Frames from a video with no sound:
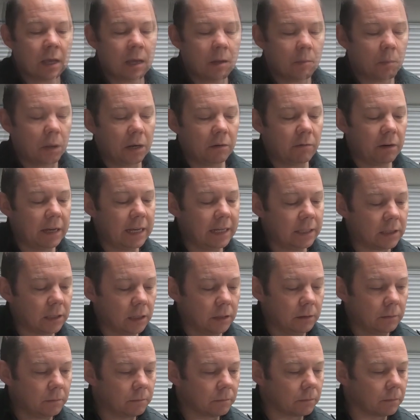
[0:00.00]
But the
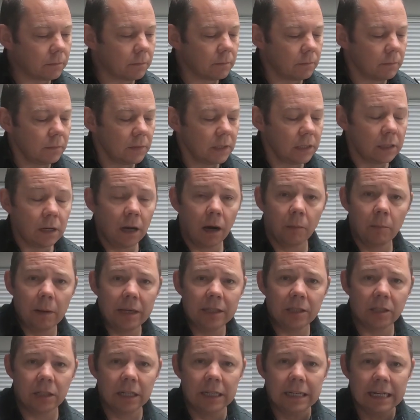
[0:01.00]
reason I'm
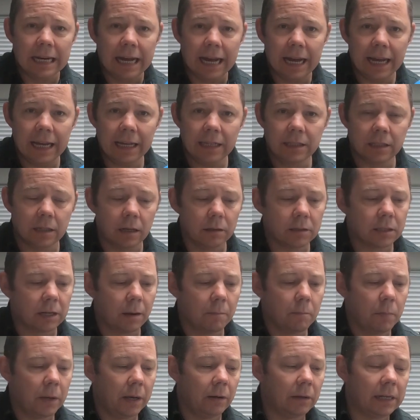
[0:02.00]
mentioning that is that
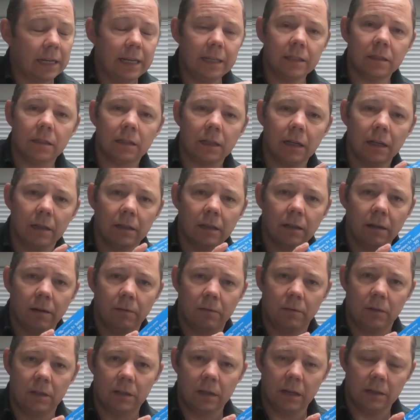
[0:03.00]
some people, these
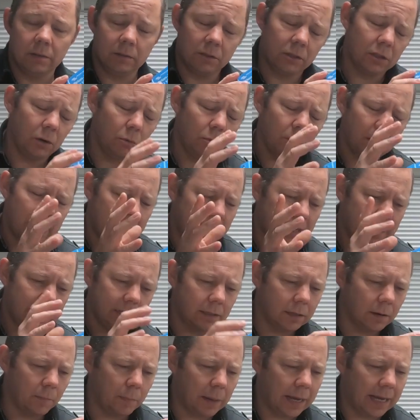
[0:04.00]
talk about these
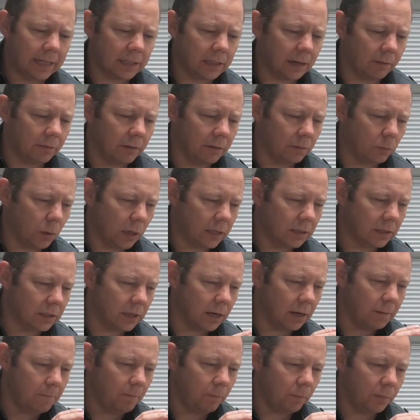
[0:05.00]
compared to other ones.
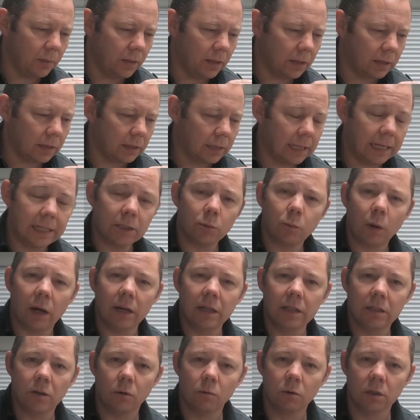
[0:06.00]
This one
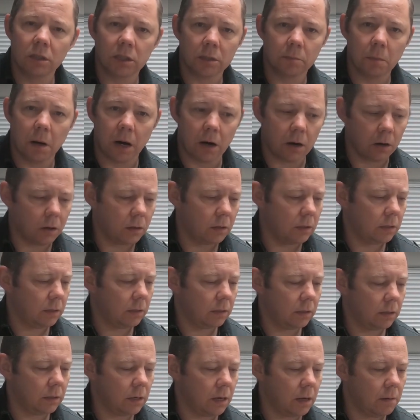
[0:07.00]
is called a smart
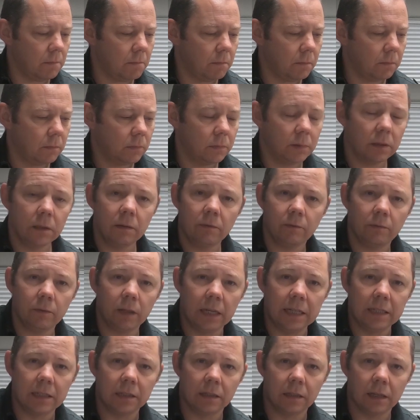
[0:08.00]

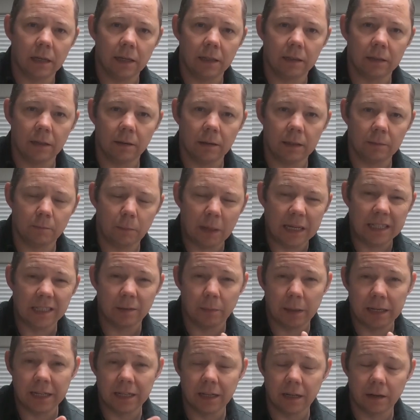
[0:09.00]

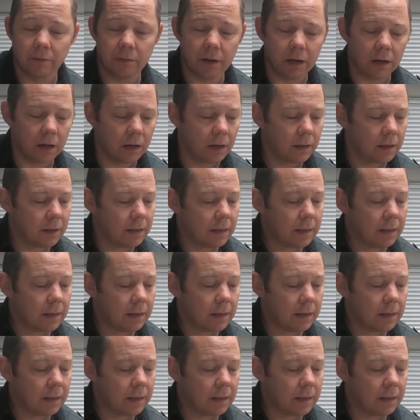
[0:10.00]
B2B converter.